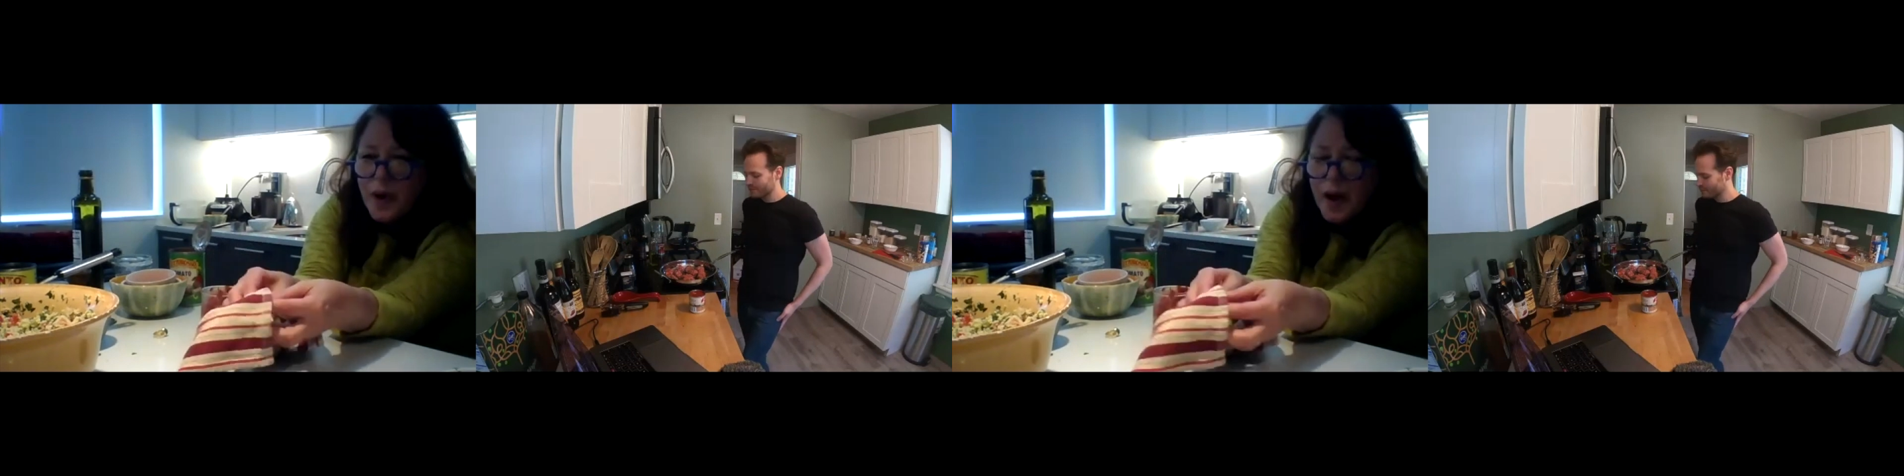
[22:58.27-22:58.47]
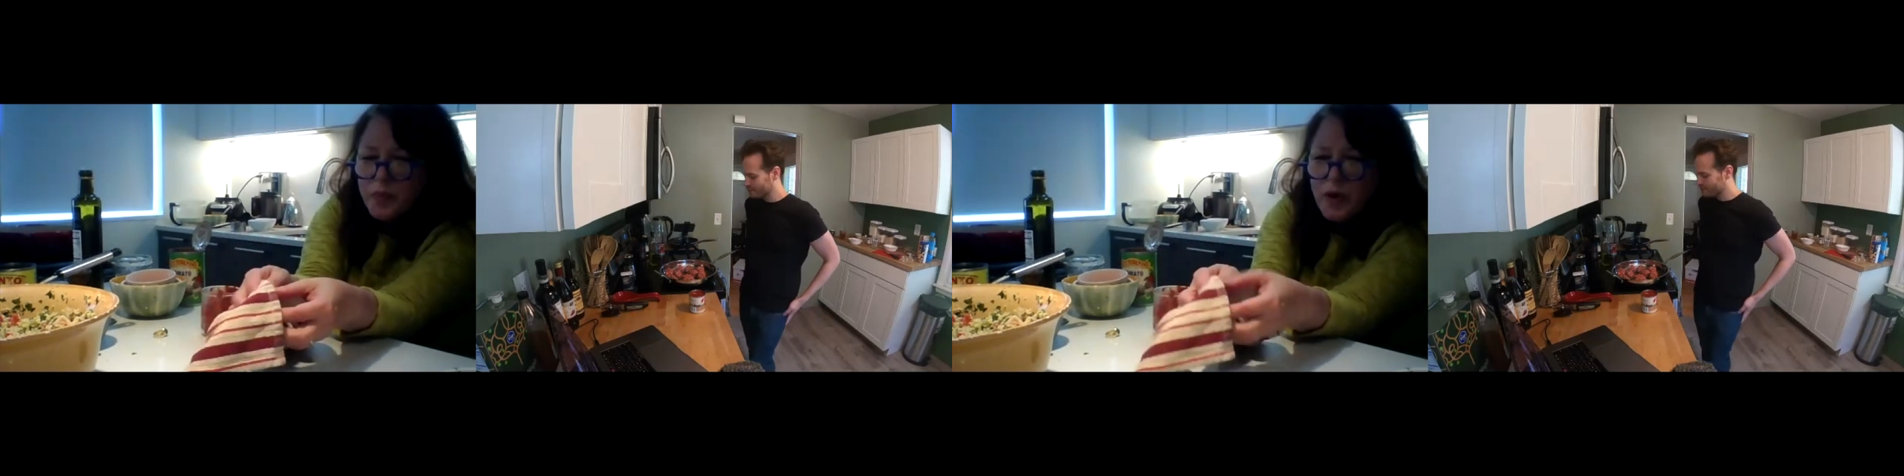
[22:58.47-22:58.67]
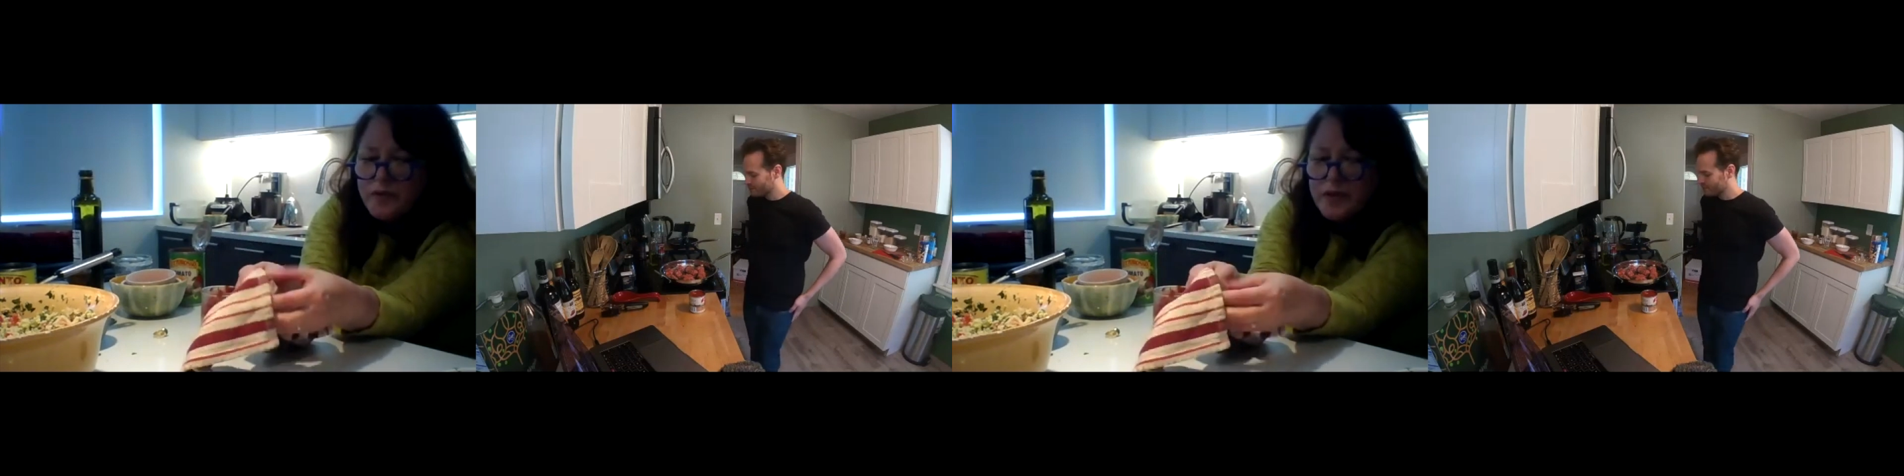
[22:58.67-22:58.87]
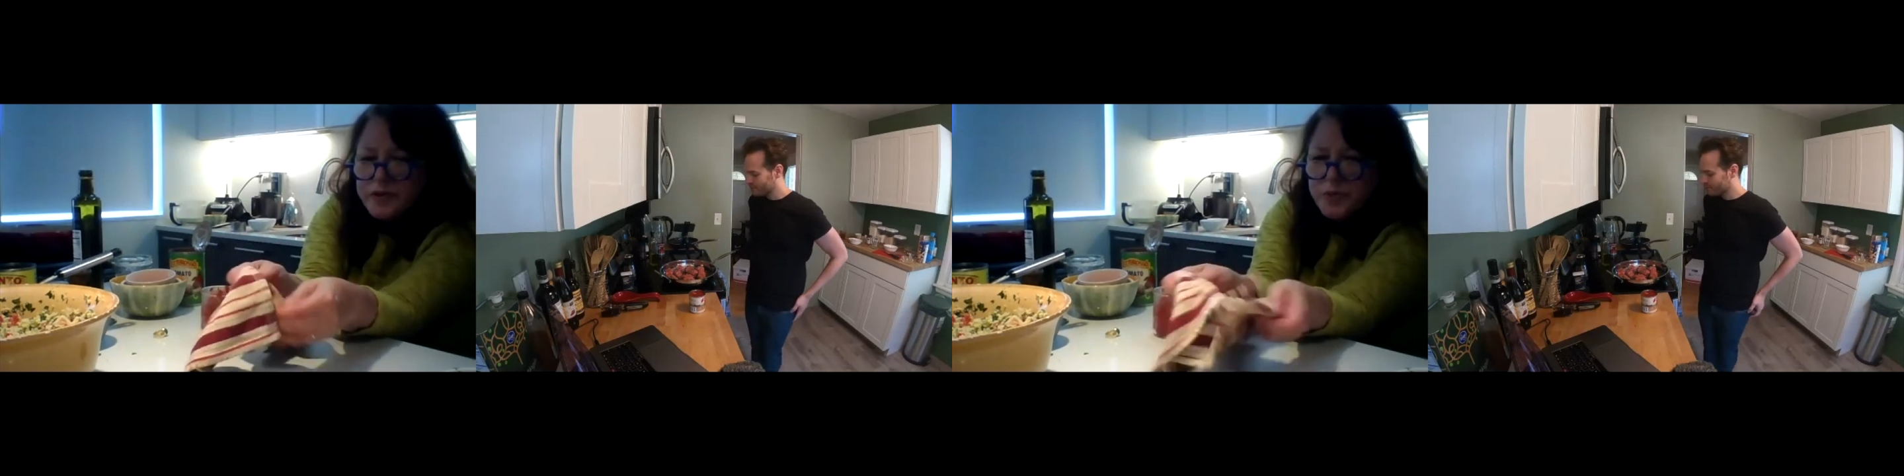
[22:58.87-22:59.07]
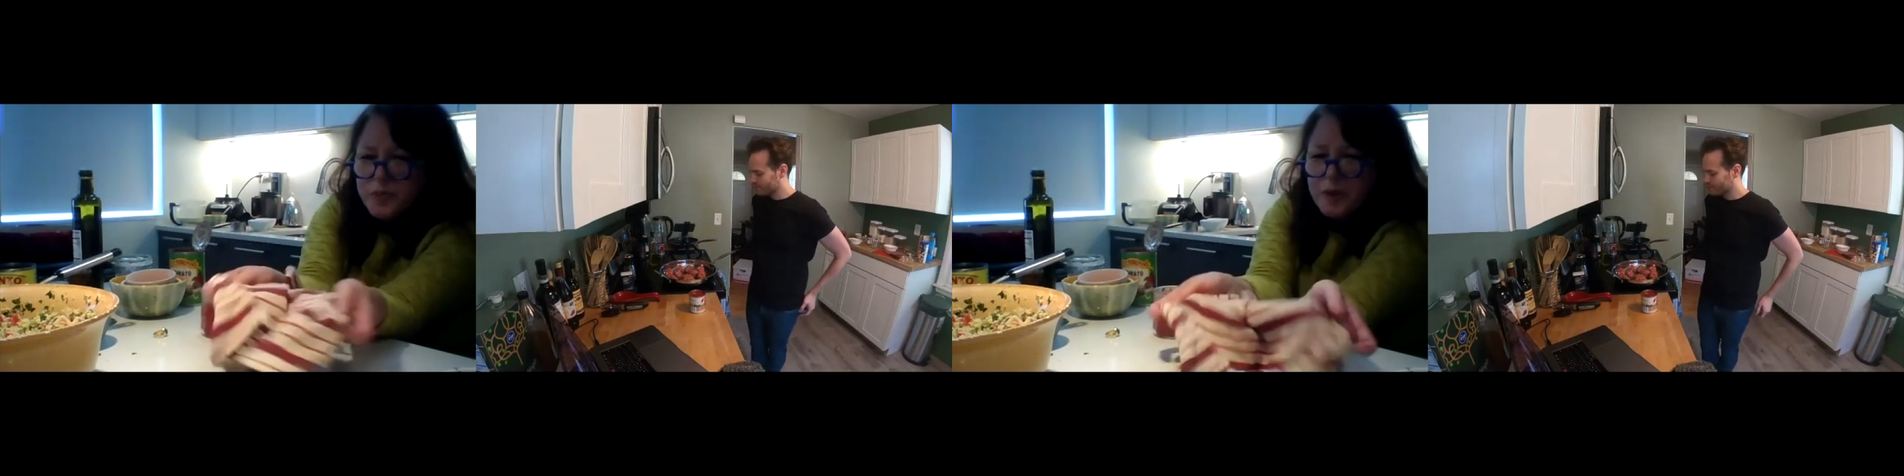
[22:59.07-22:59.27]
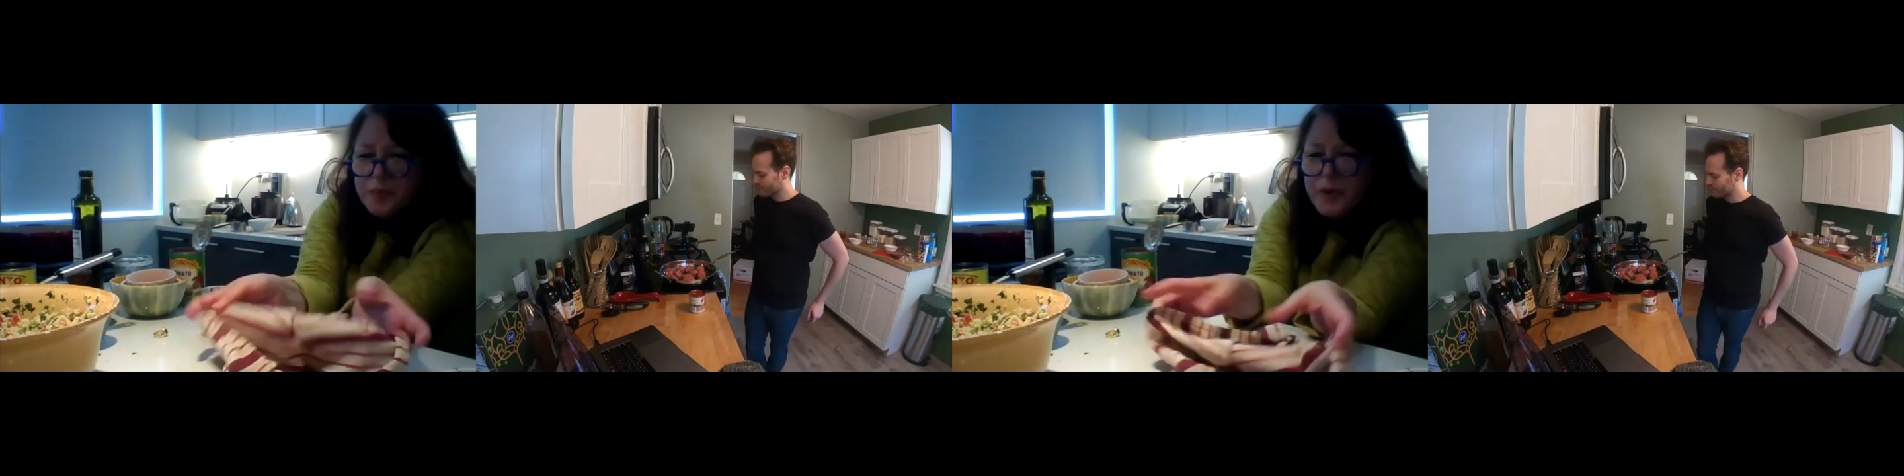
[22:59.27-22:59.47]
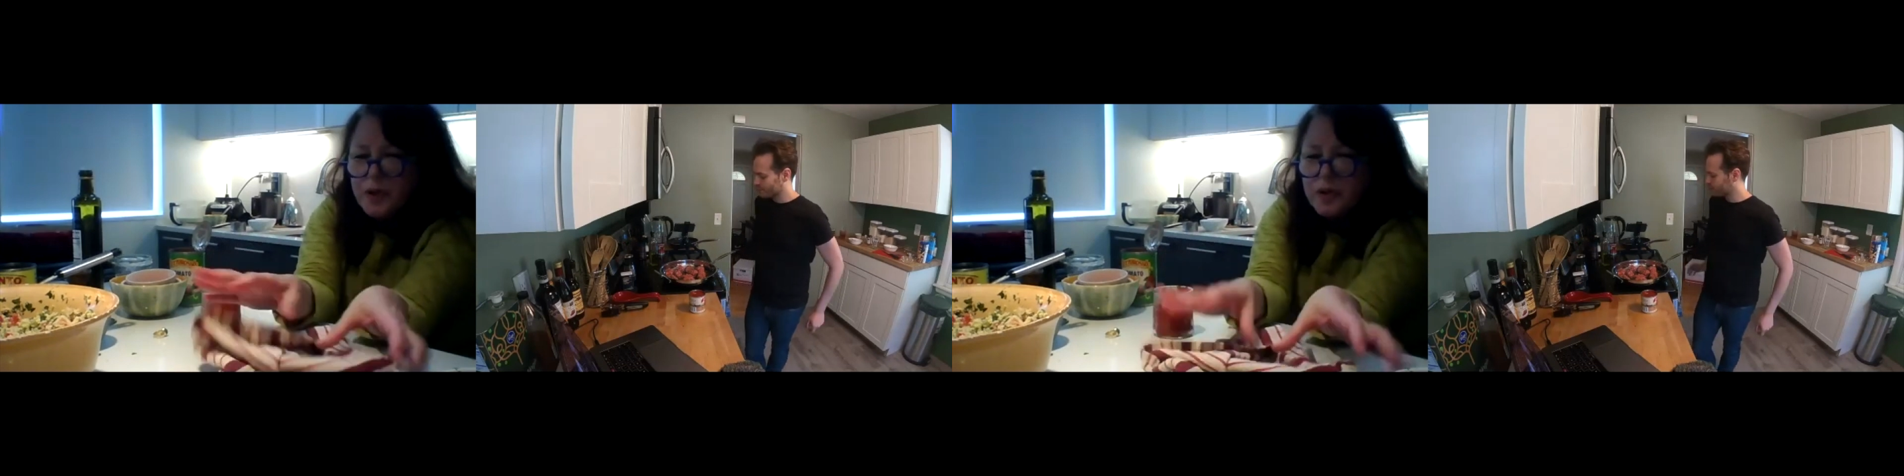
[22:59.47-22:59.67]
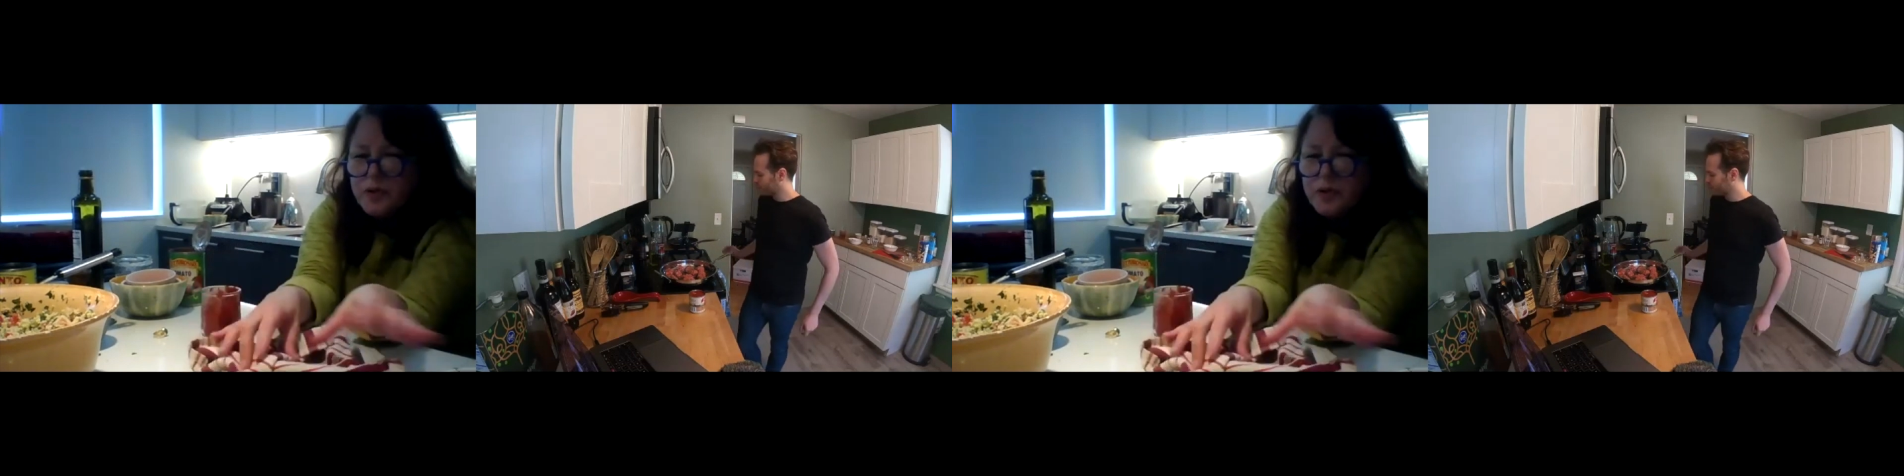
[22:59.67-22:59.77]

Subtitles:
I'm one of those people,